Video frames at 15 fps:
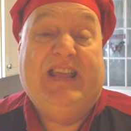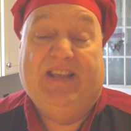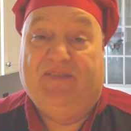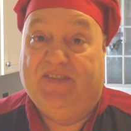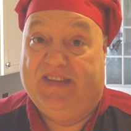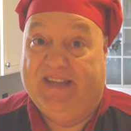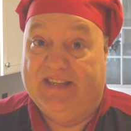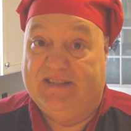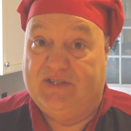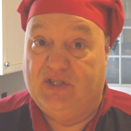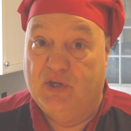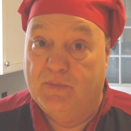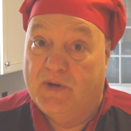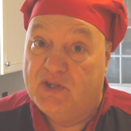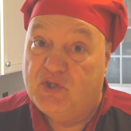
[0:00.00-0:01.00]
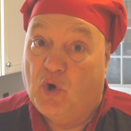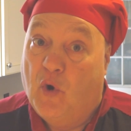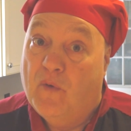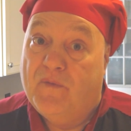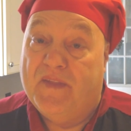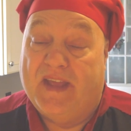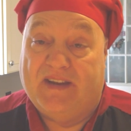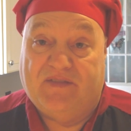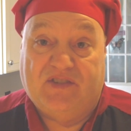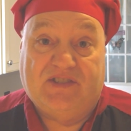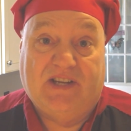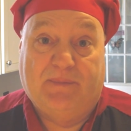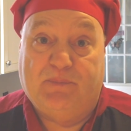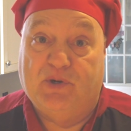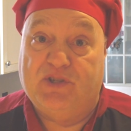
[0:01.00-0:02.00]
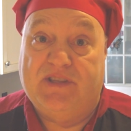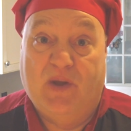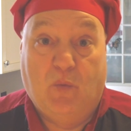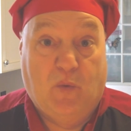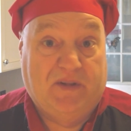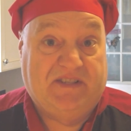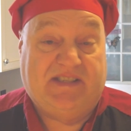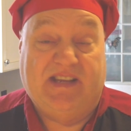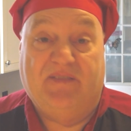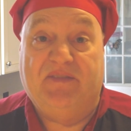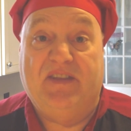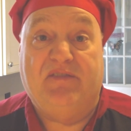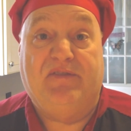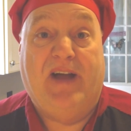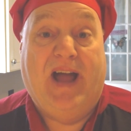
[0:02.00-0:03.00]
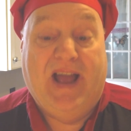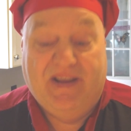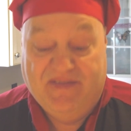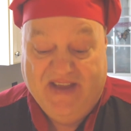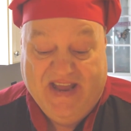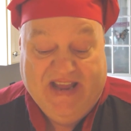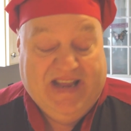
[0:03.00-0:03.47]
if you get too much over that, if you start pushing at 175,